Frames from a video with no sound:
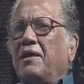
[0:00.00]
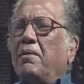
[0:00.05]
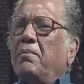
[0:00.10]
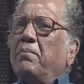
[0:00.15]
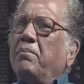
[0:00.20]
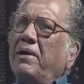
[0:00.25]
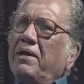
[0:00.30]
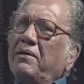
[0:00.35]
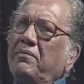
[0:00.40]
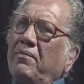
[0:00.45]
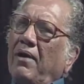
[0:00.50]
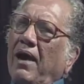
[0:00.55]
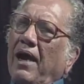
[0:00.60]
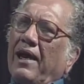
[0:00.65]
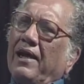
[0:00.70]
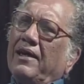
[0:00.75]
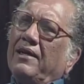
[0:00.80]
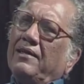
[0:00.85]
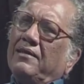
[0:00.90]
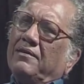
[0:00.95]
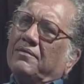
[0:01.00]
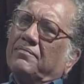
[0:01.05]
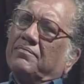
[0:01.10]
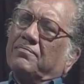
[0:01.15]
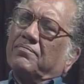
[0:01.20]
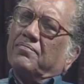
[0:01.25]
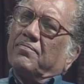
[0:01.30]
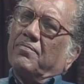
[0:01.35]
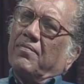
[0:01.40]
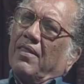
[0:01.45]
Meanwhile,
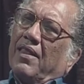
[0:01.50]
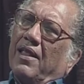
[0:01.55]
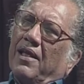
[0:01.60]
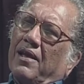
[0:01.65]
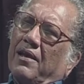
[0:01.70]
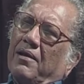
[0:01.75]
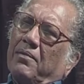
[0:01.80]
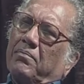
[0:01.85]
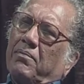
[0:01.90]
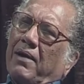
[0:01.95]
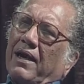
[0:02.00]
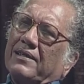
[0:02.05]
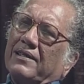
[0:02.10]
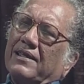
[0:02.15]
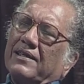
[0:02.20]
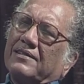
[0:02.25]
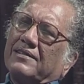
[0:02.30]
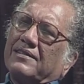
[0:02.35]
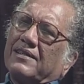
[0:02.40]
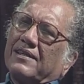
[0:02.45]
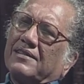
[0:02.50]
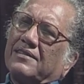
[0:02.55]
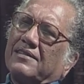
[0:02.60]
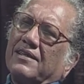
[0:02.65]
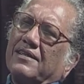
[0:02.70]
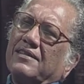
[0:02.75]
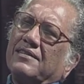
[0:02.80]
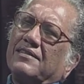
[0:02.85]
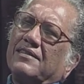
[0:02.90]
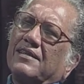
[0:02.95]
by the
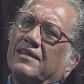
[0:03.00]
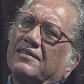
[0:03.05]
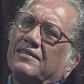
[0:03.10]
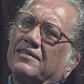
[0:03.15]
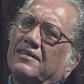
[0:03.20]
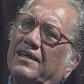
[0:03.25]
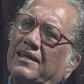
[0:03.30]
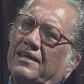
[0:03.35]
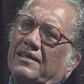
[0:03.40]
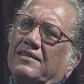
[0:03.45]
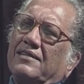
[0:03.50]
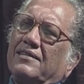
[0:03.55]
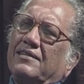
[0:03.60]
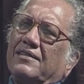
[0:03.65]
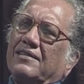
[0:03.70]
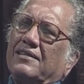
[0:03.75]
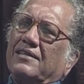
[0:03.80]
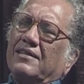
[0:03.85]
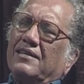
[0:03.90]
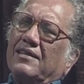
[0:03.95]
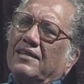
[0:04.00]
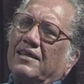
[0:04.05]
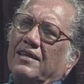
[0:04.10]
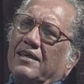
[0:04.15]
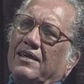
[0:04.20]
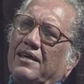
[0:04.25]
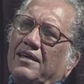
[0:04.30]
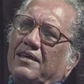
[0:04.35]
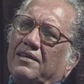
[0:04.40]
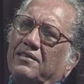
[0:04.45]
1660s,
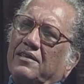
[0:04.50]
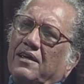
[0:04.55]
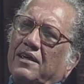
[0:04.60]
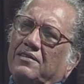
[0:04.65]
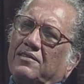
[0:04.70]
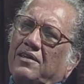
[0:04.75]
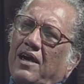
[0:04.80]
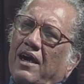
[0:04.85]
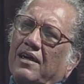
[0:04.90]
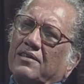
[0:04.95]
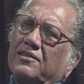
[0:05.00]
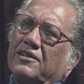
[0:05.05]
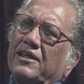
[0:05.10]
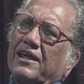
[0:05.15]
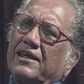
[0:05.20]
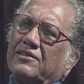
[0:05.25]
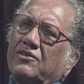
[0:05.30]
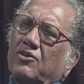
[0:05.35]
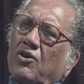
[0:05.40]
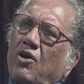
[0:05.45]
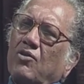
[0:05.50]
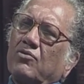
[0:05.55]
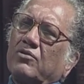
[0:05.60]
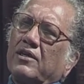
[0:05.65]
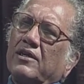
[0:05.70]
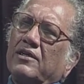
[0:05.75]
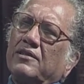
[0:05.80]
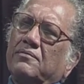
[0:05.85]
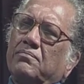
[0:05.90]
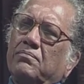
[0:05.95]
the Dutch had
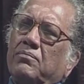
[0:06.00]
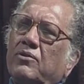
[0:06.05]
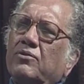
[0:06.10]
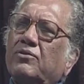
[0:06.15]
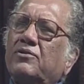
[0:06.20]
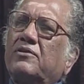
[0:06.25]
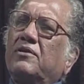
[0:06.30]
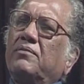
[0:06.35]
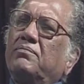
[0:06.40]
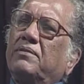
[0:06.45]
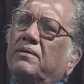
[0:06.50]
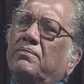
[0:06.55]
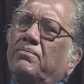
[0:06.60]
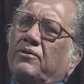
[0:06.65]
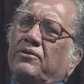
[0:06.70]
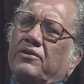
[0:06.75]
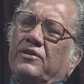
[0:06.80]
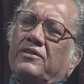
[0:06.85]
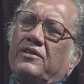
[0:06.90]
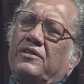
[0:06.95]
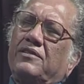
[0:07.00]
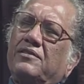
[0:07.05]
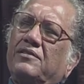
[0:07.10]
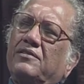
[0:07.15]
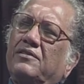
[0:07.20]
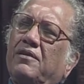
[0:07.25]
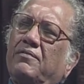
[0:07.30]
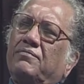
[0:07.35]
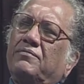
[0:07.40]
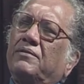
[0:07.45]
conquered most of the
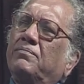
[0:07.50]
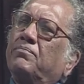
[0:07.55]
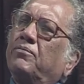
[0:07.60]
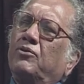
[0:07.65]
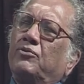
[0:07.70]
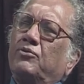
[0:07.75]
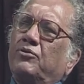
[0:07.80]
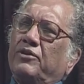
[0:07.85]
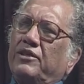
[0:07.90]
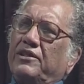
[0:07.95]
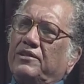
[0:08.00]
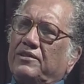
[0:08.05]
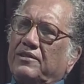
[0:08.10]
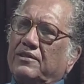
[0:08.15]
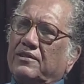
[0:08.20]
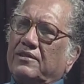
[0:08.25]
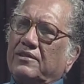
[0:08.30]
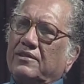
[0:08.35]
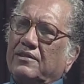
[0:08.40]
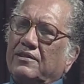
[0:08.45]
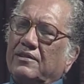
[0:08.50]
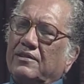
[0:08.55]
possessions of the Portuguese.